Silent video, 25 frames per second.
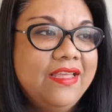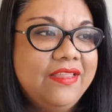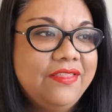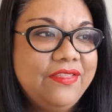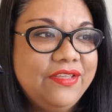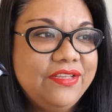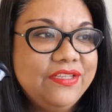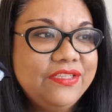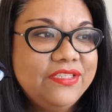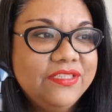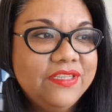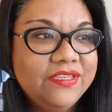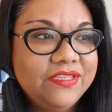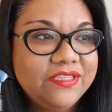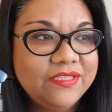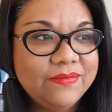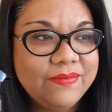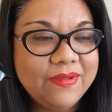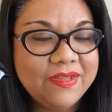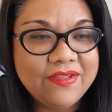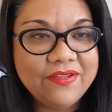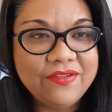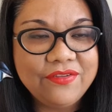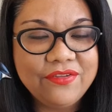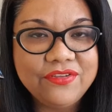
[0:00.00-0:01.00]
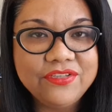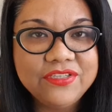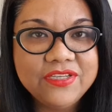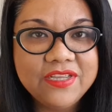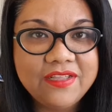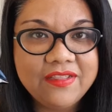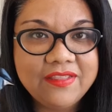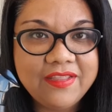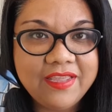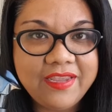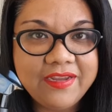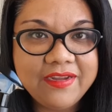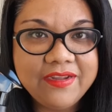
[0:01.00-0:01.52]
This smells
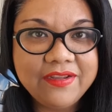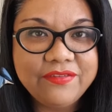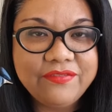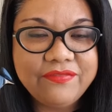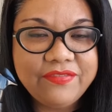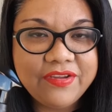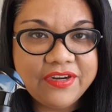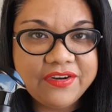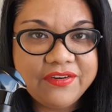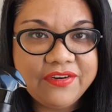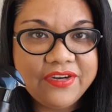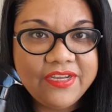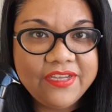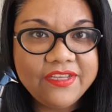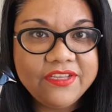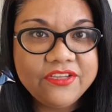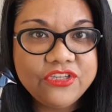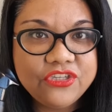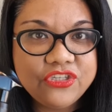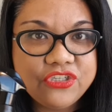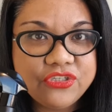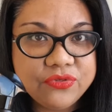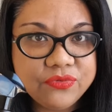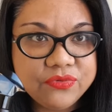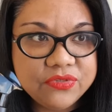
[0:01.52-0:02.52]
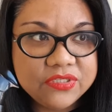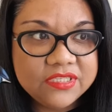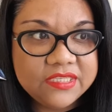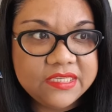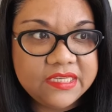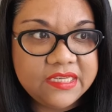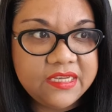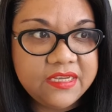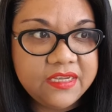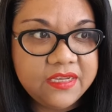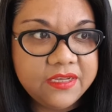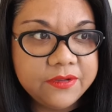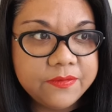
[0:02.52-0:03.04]
like a very
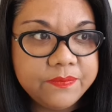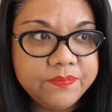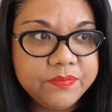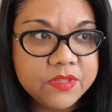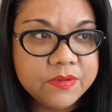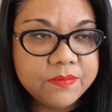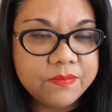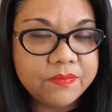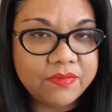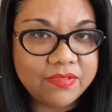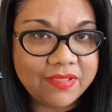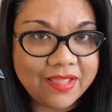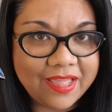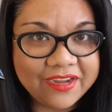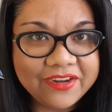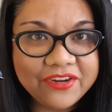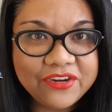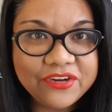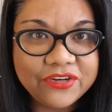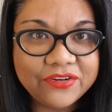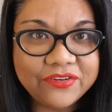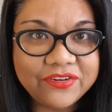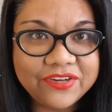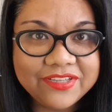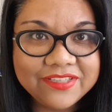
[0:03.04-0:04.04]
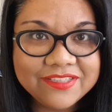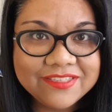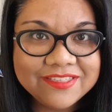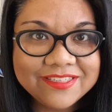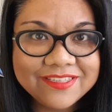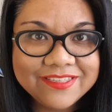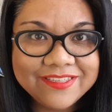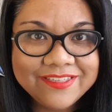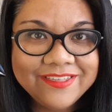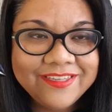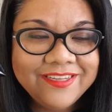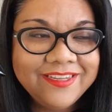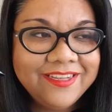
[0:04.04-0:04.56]
juicy
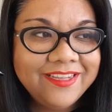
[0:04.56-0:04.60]
blackcurrant.